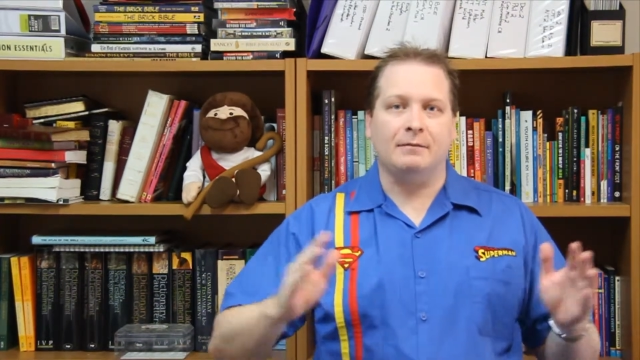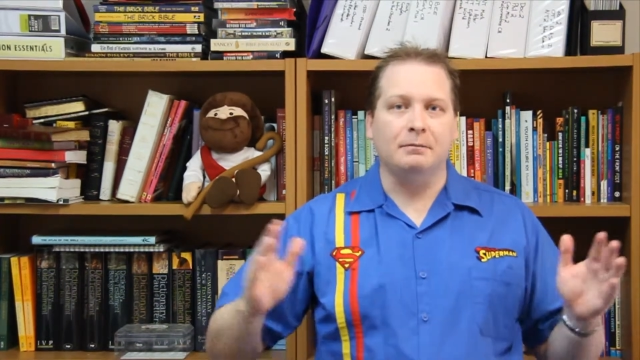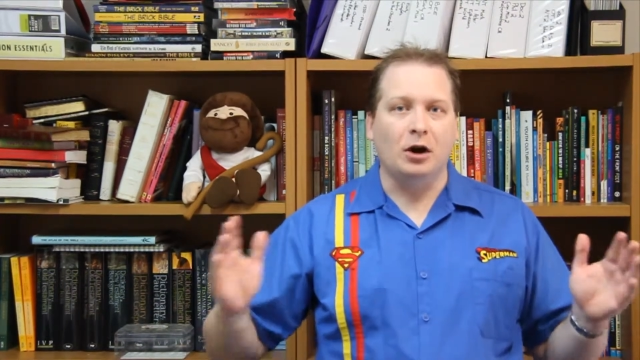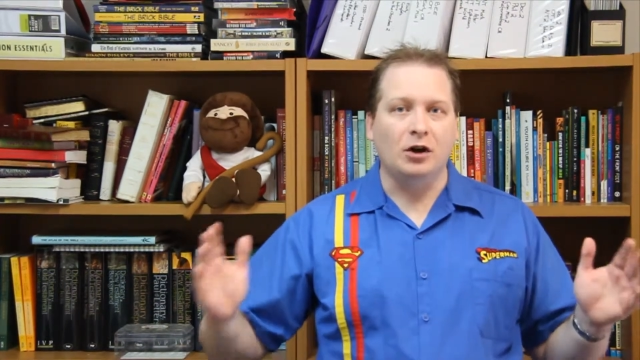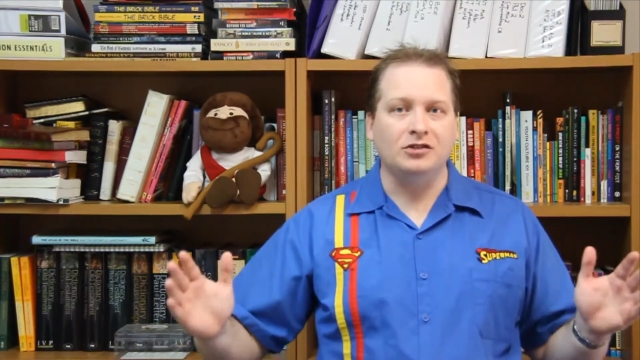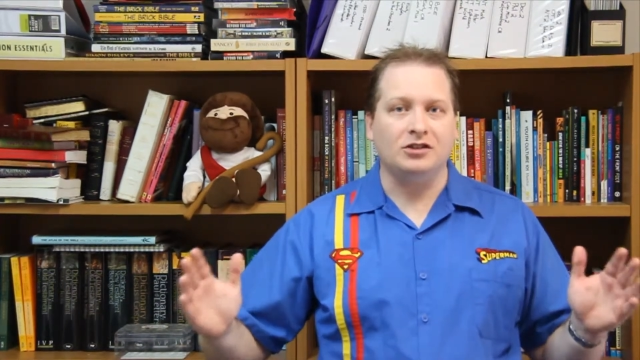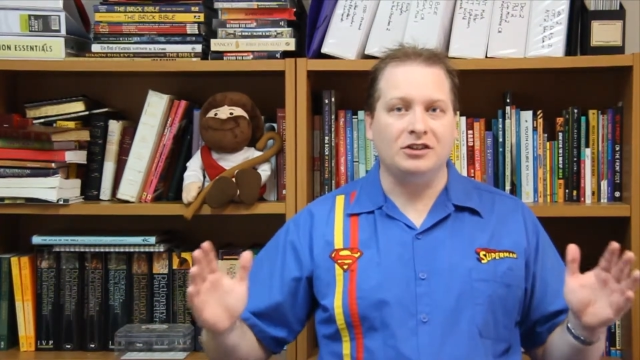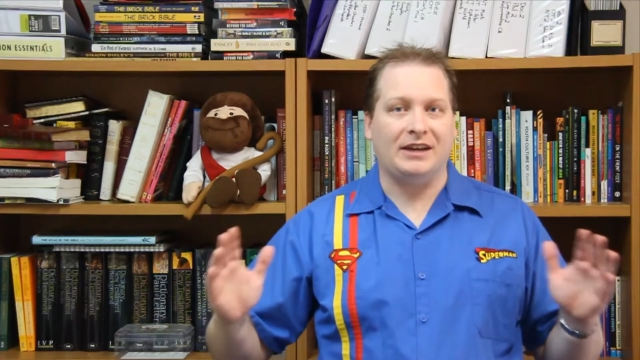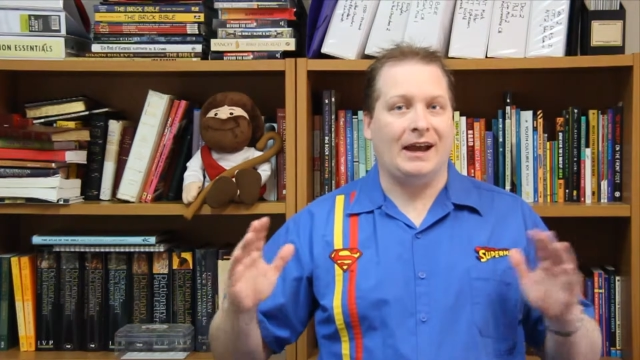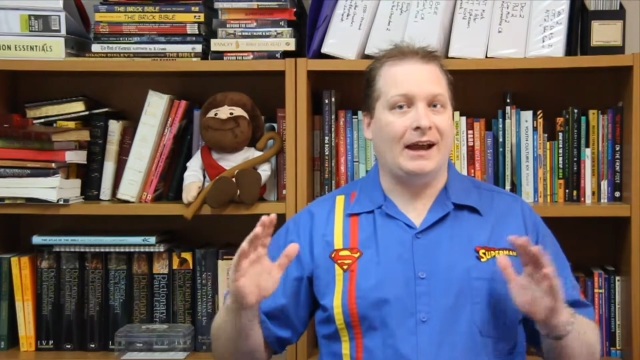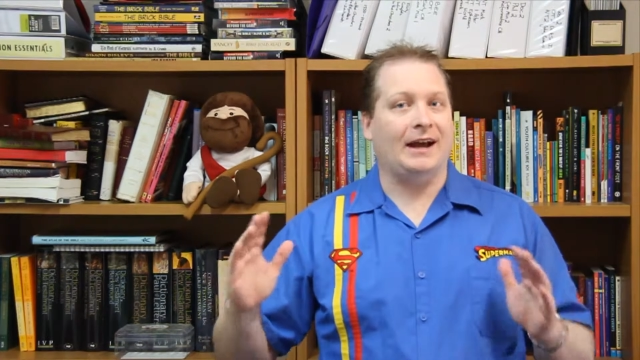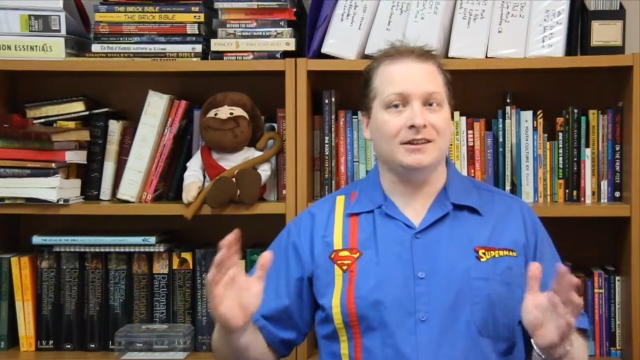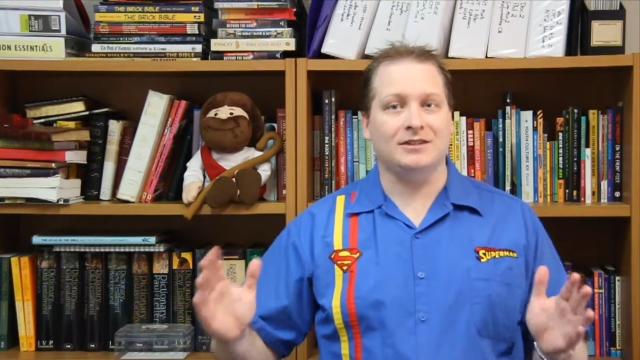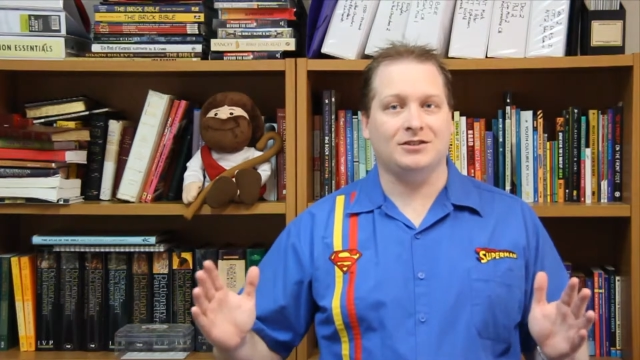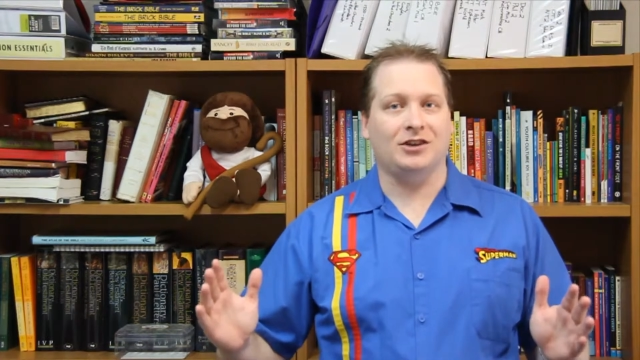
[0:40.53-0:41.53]
mostly
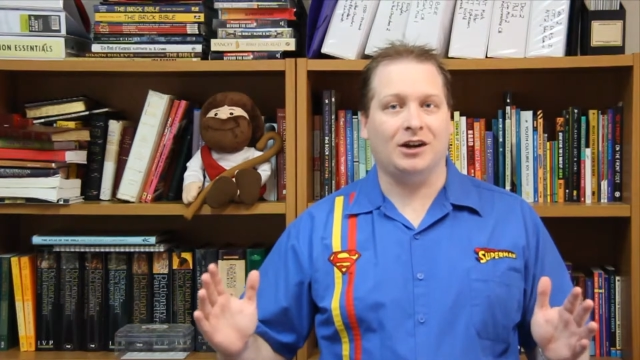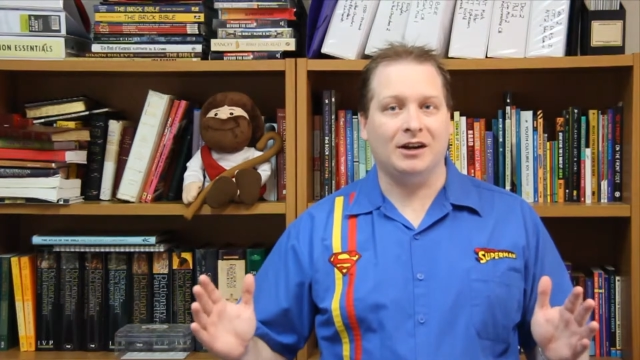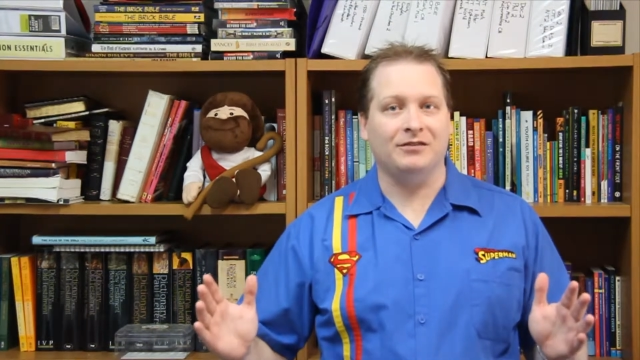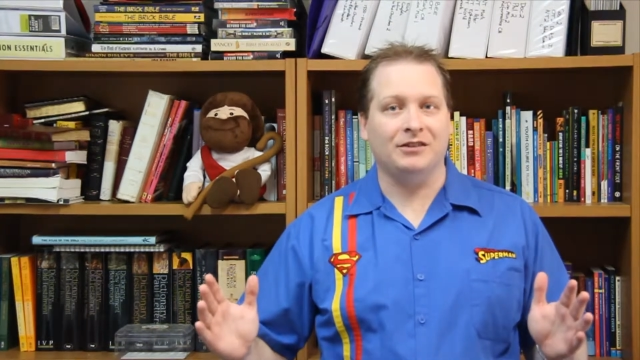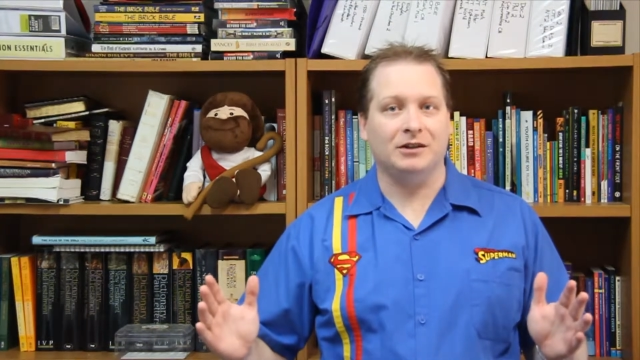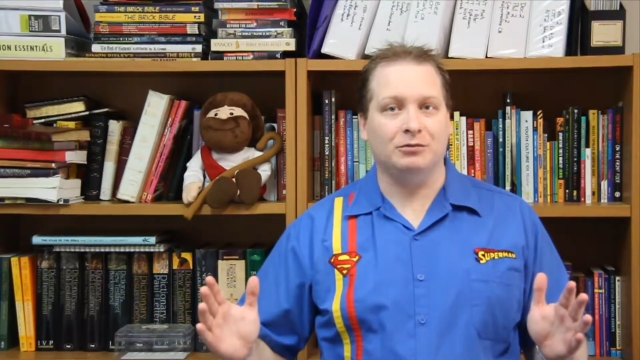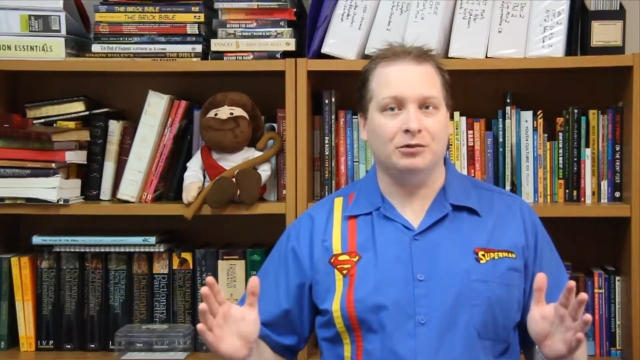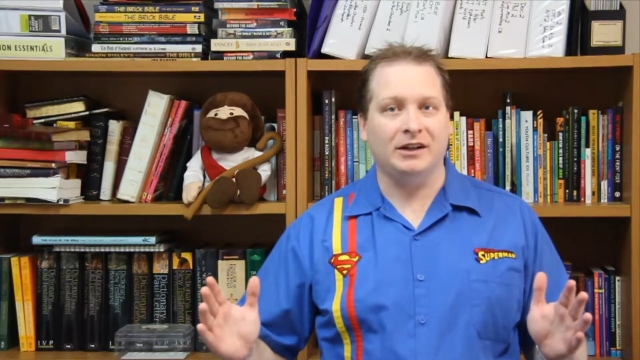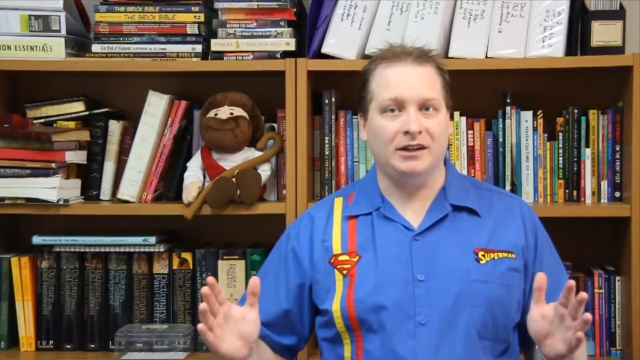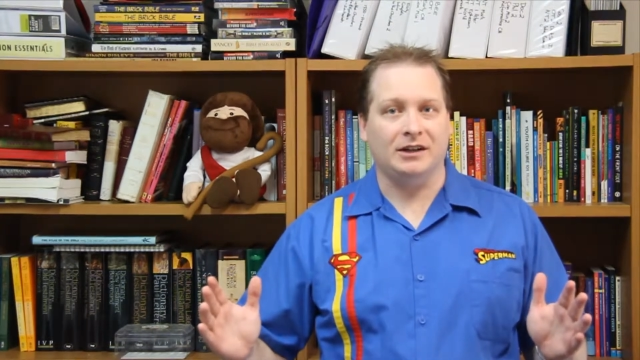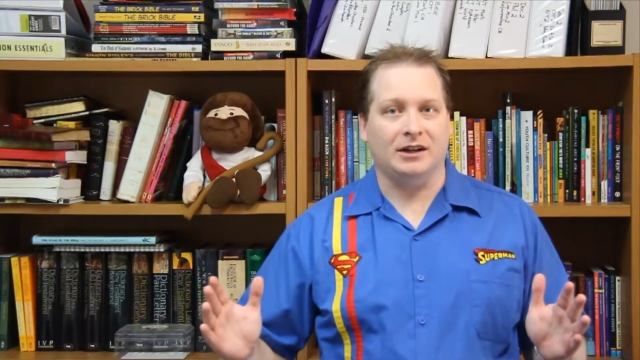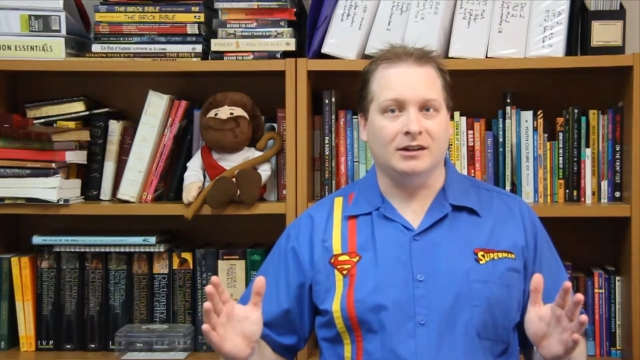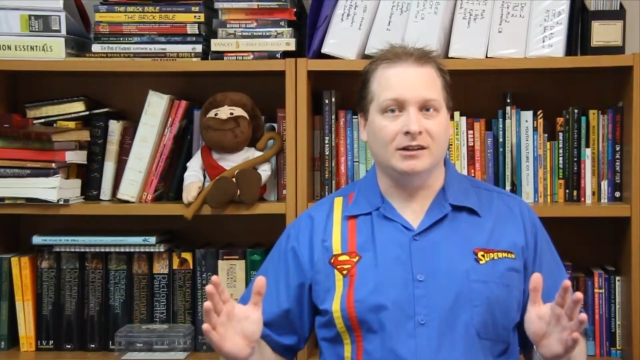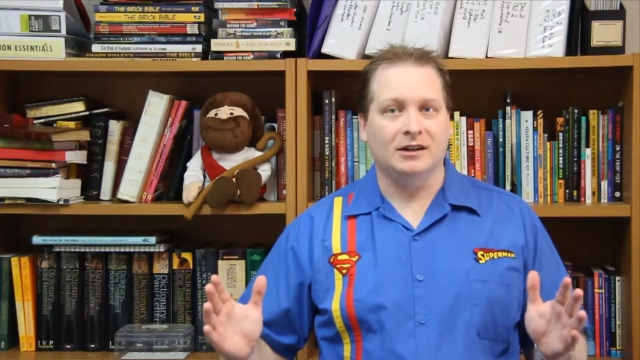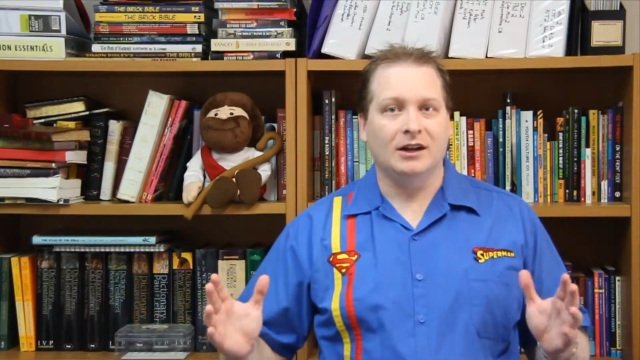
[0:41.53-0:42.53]
outside of an
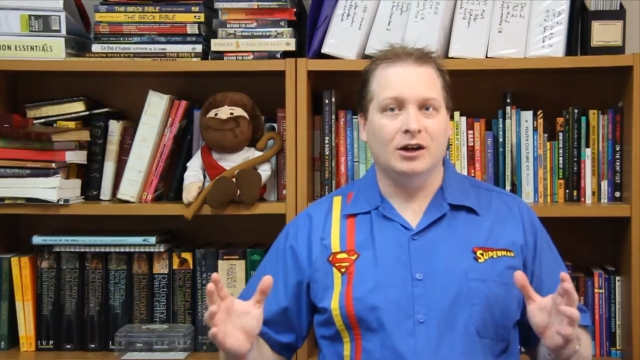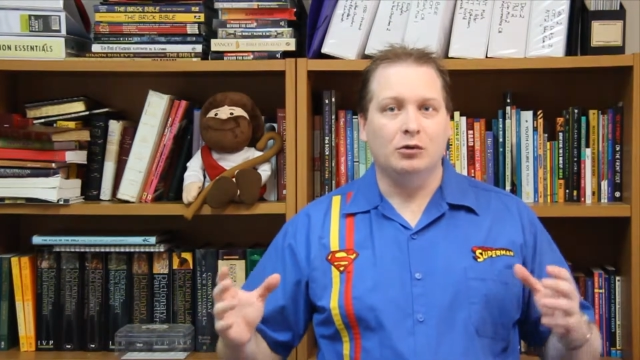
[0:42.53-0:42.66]
arena,